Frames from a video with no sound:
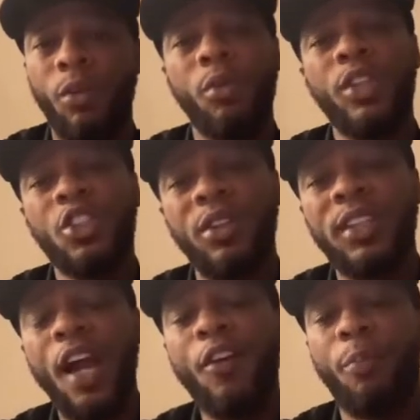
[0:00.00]
We went to a
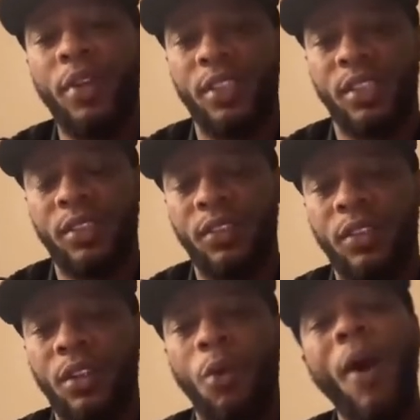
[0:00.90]
therapist.
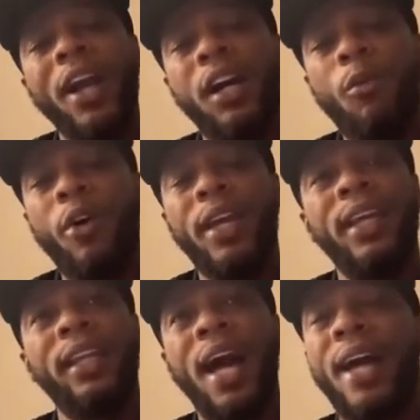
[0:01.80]
Why come on
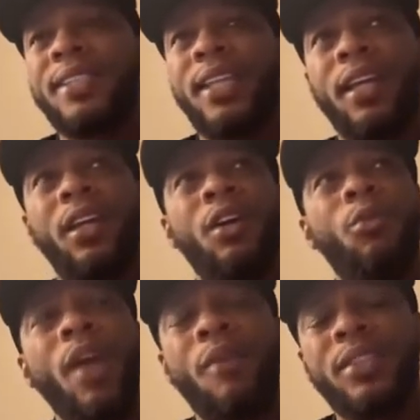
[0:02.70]
here and lie and say
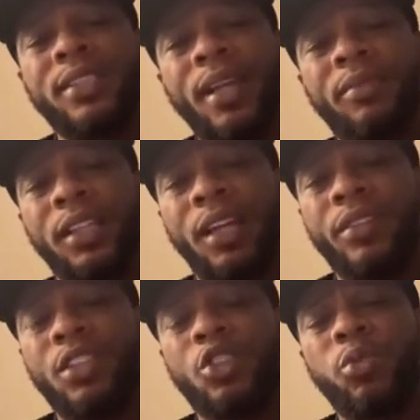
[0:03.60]
we haven't slept
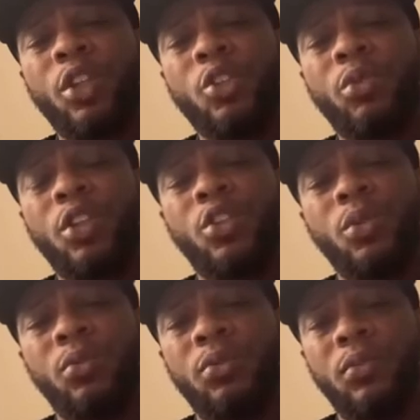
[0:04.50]
together since
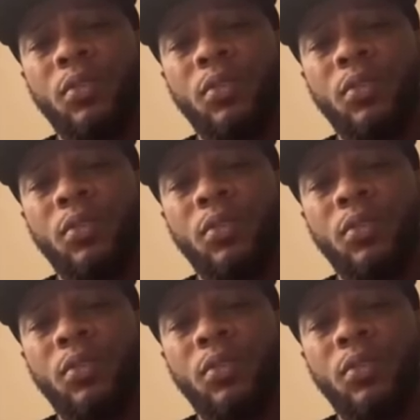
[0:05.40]
2022?